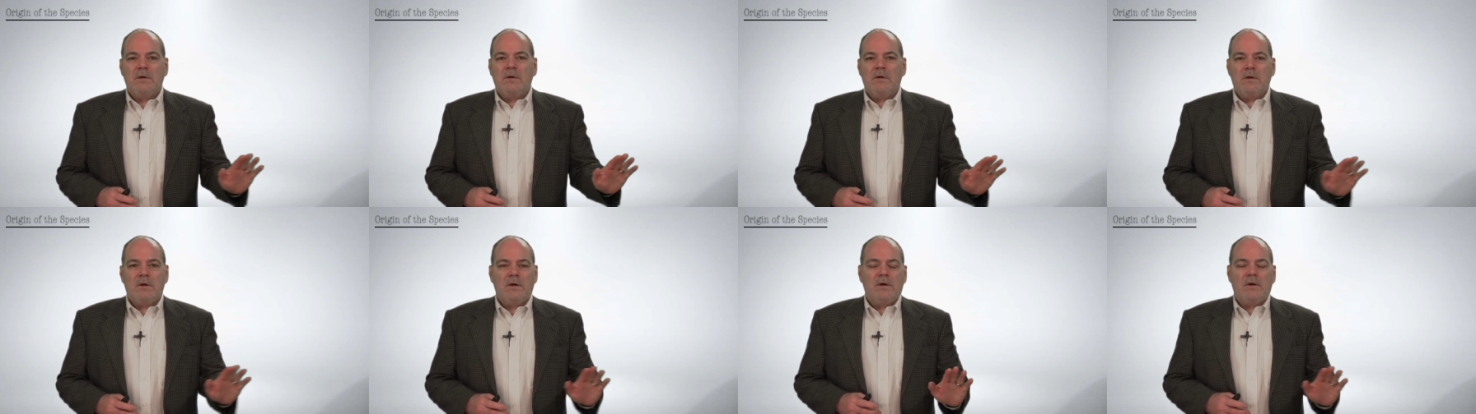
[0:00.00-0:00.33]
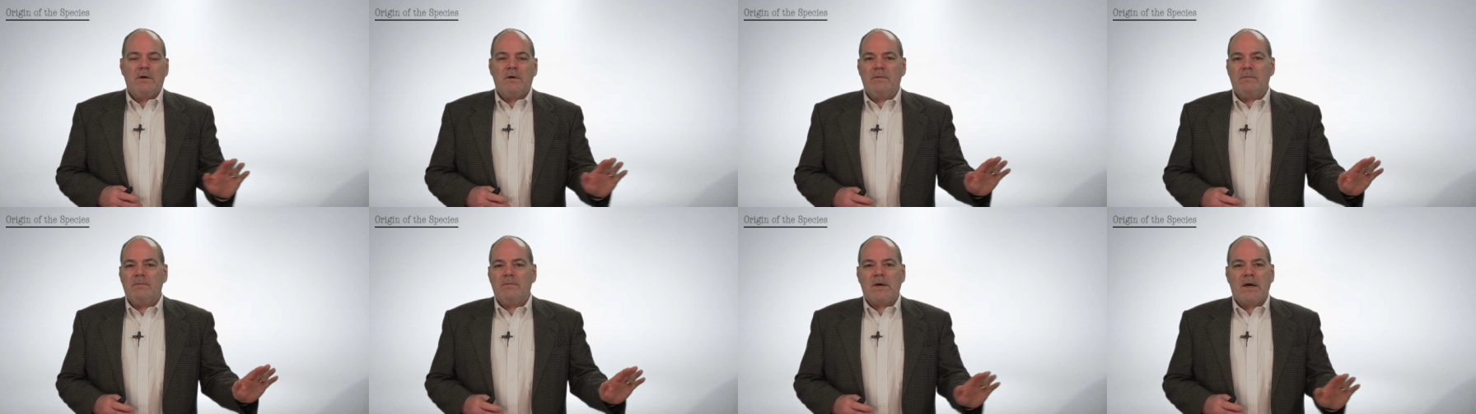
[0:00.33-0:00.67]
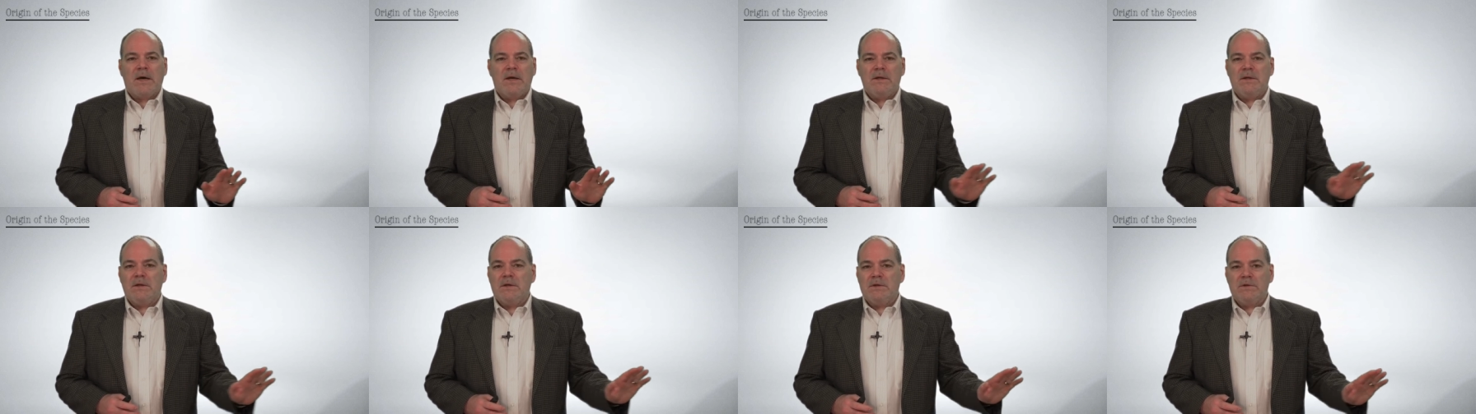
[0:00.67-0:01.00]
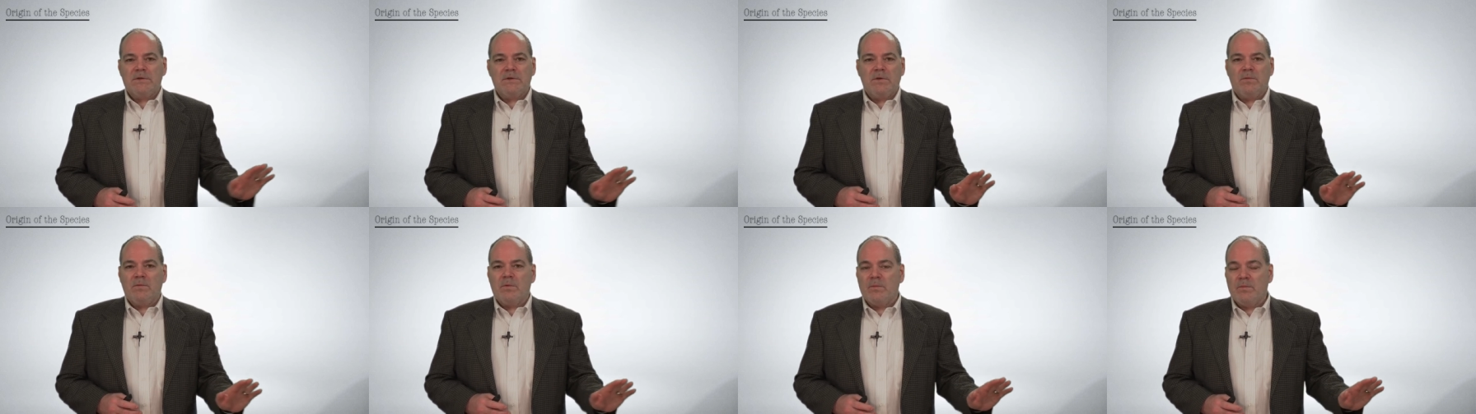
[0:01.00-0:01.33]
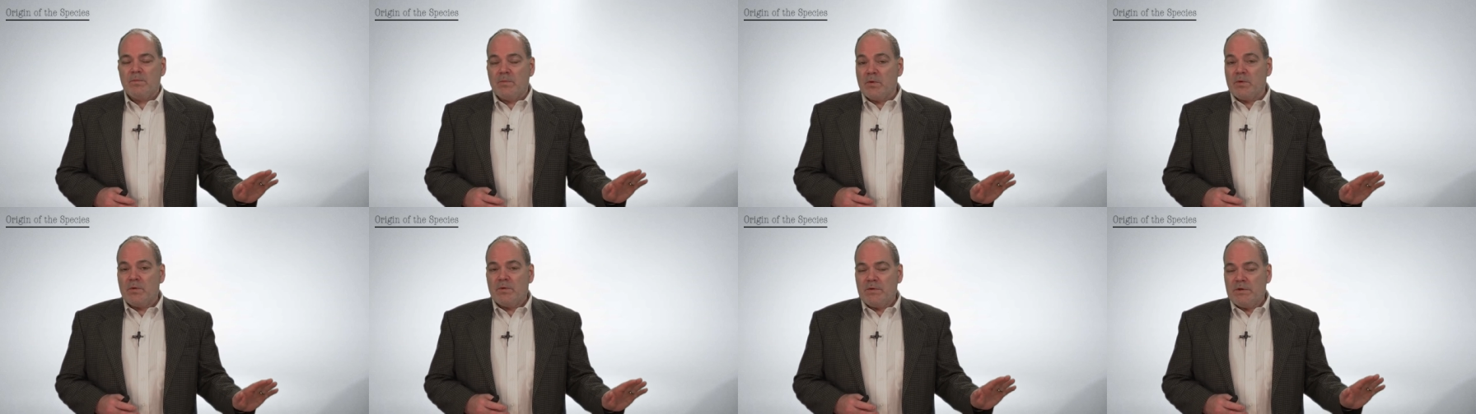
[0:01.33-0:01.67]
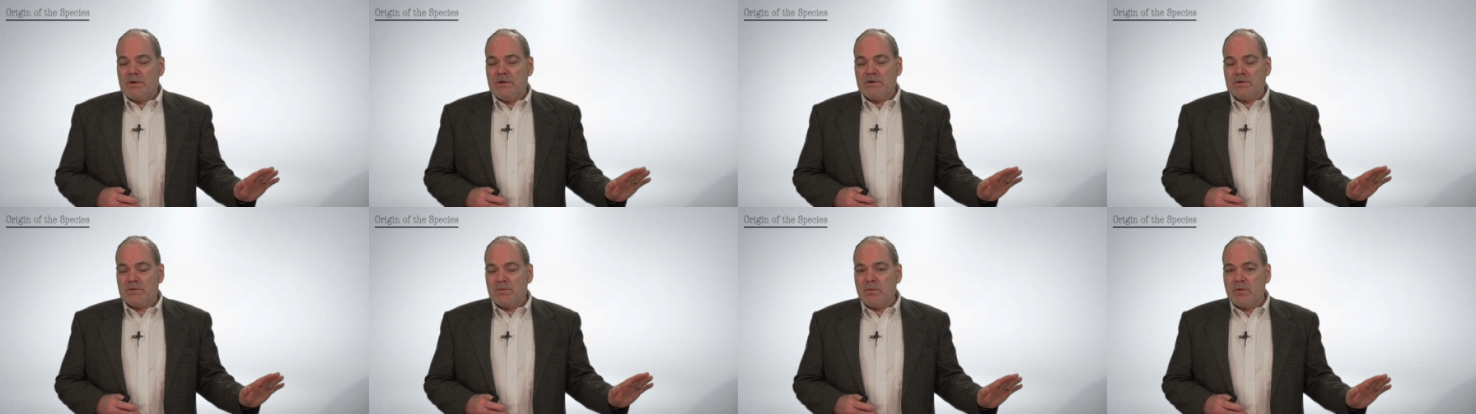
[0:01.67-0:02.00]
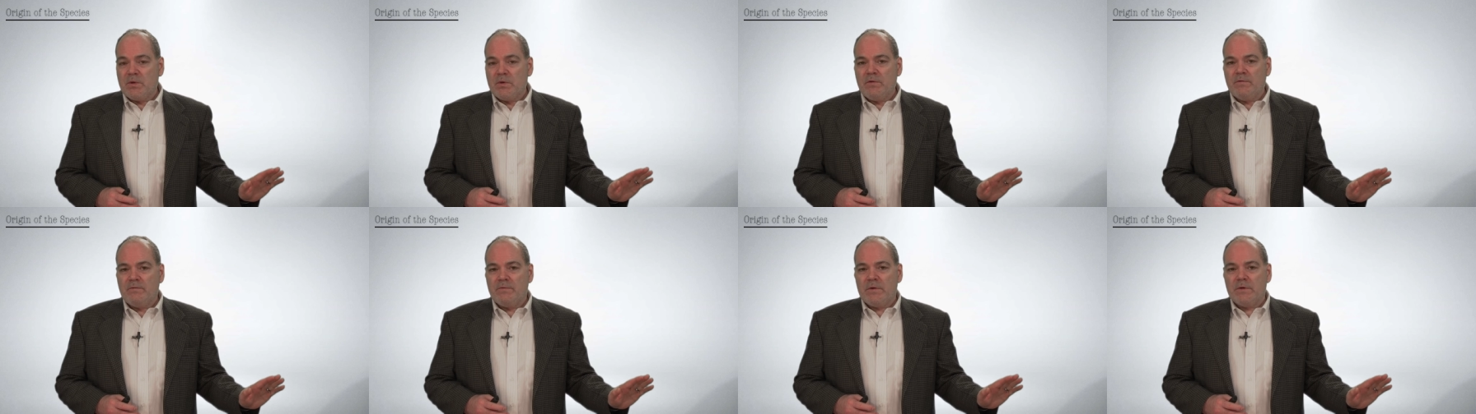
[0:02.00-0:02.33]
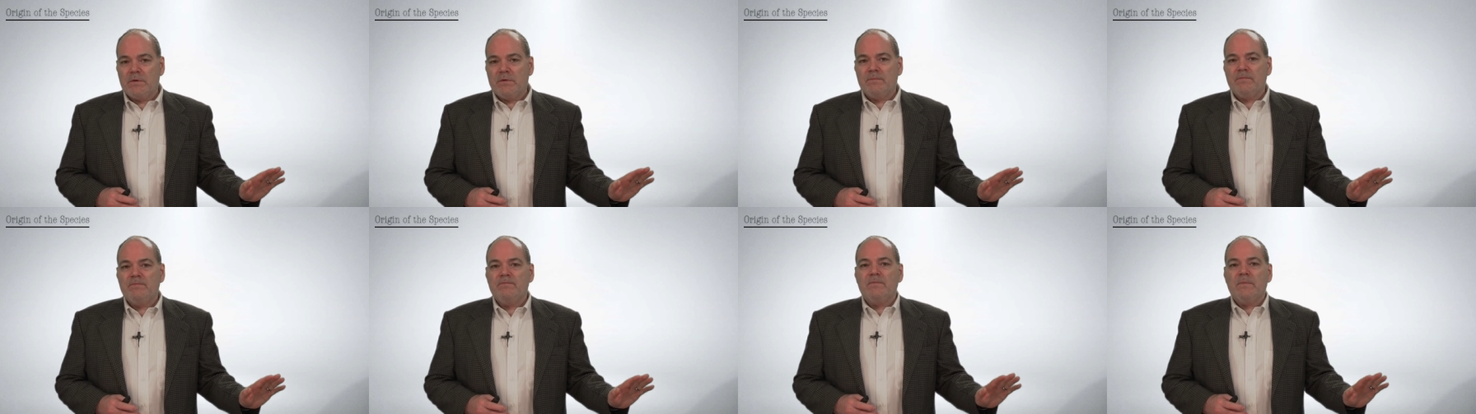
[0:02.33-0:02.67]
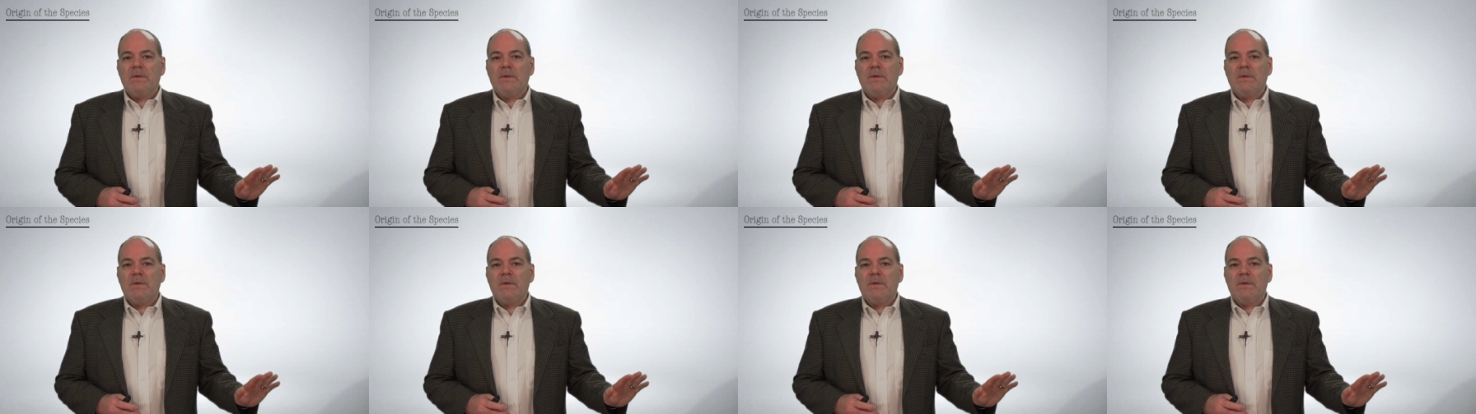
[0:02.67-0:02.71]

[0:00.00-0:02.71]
uh, ideas that were disproven,